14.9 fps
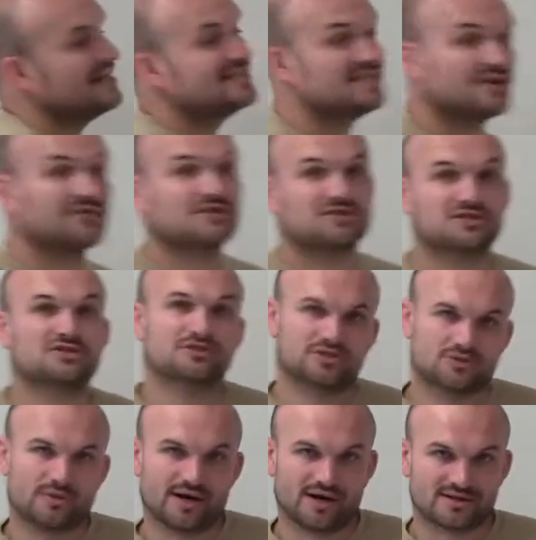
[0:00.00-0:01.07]
a difference of two
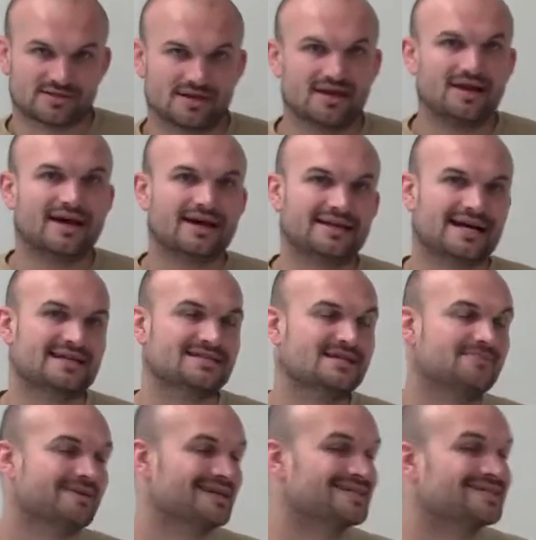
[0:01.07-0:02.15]
squares. And that's
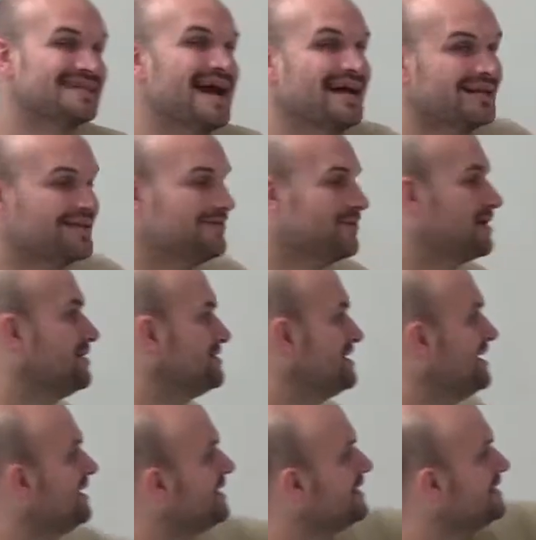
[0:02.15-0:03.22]
going to be exactly what I'll
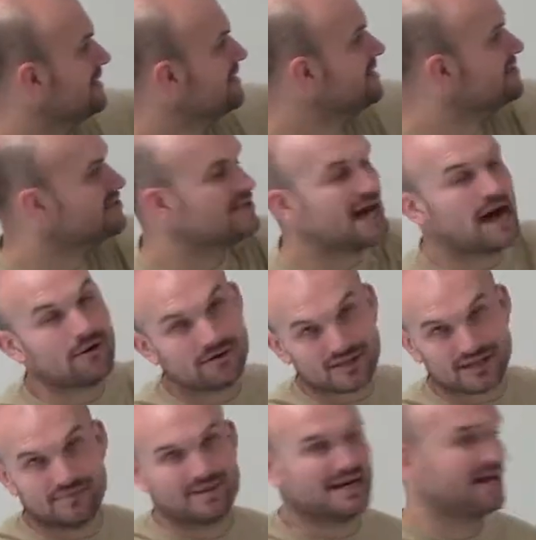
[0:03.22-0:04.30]
need to now
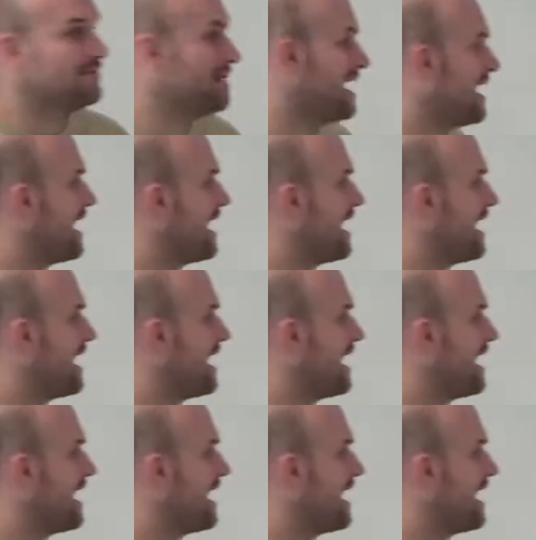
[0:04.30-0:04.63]
eliminate my